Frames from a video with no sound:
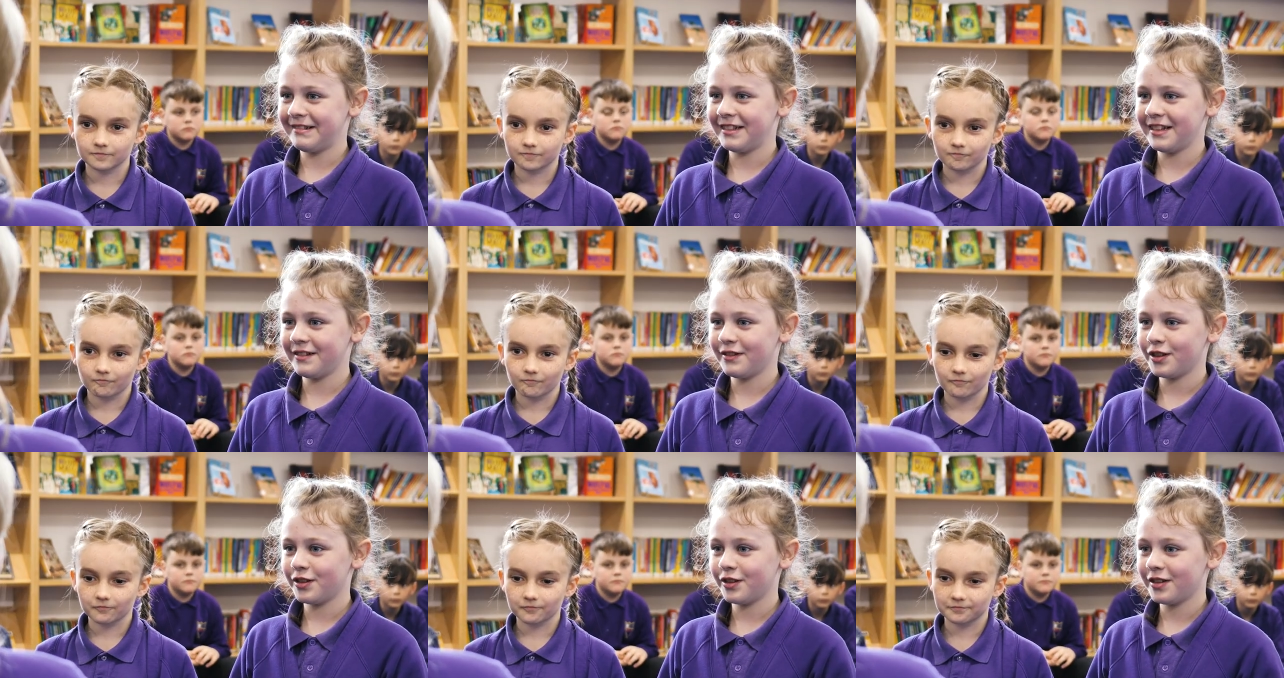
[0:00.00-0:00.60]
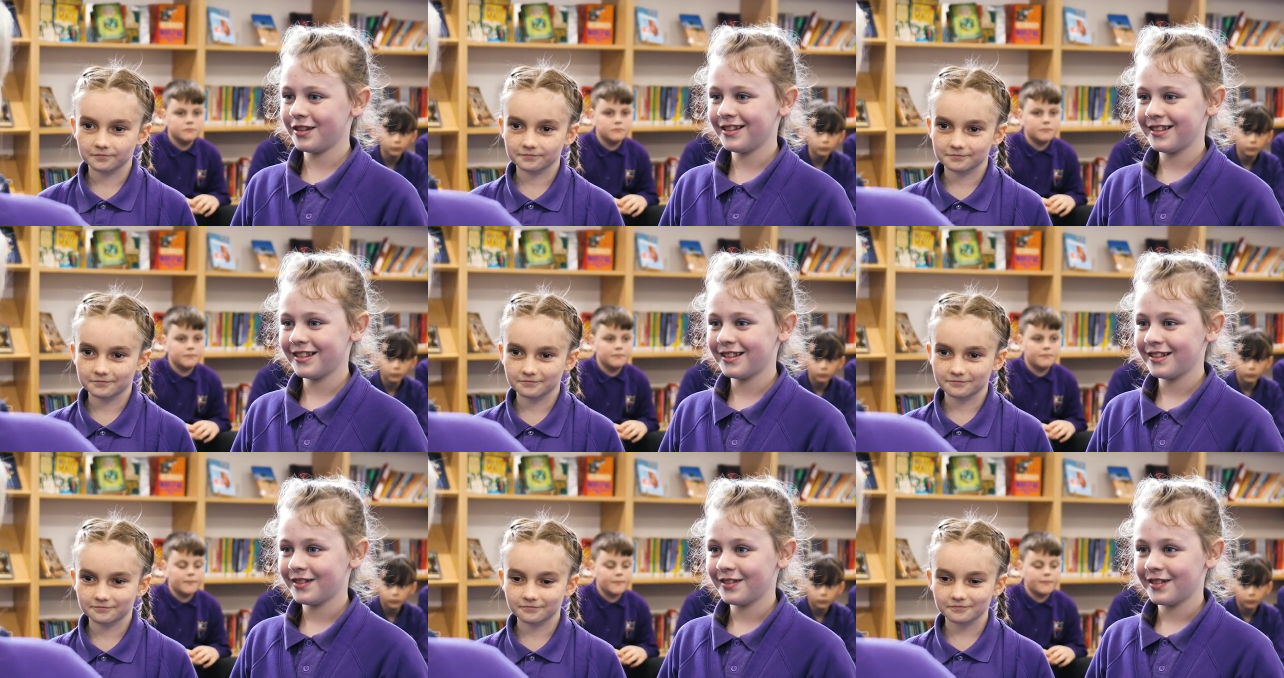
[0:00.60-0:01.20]
Speaker 1: have we done
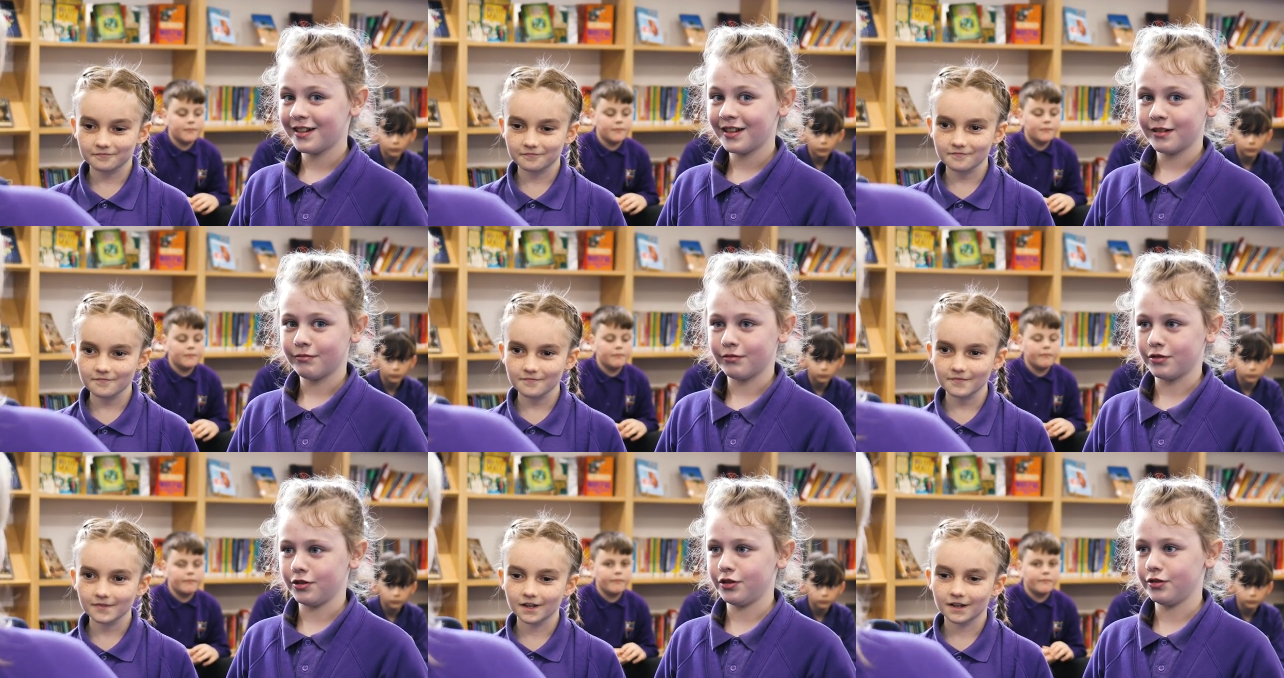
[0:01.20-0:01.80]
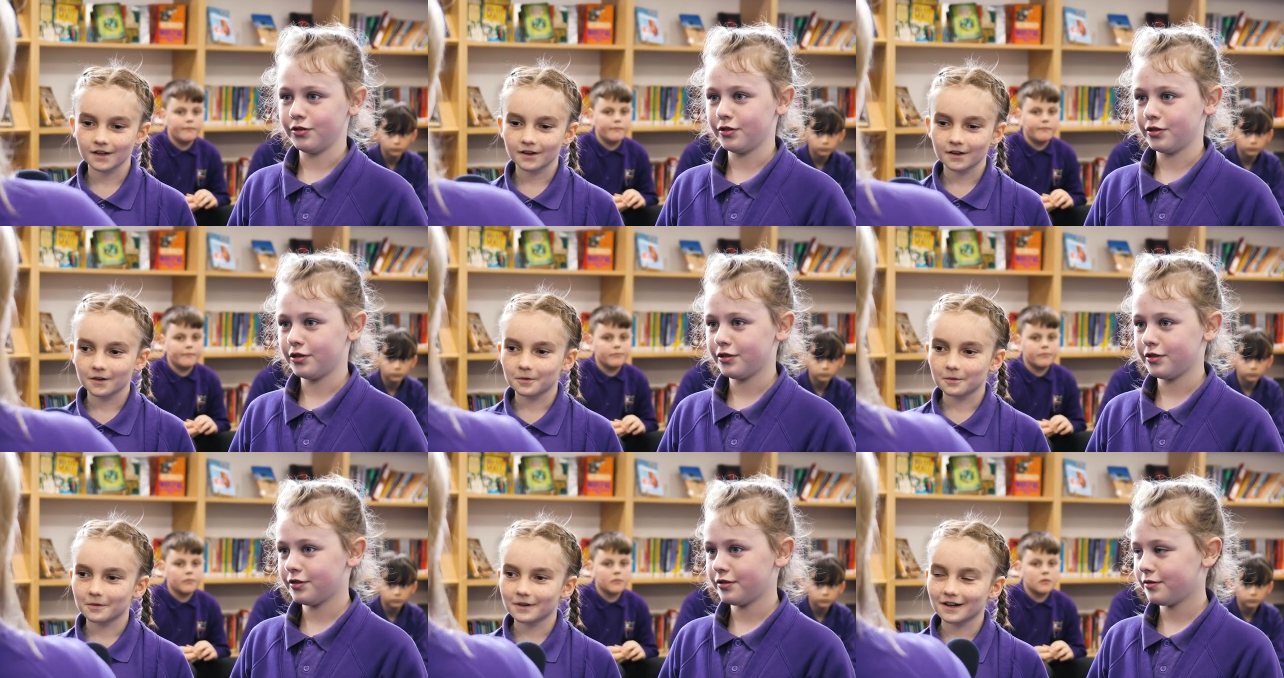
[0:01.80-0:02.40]
so far?
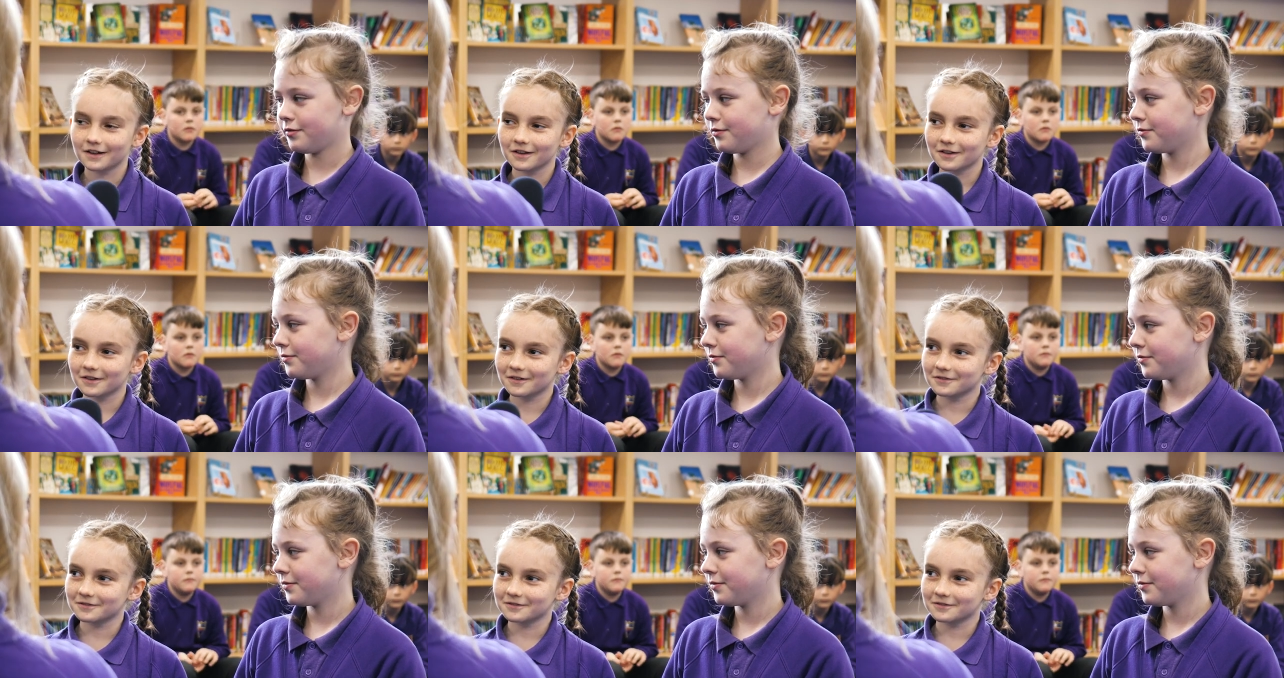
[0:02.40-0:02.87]
Well,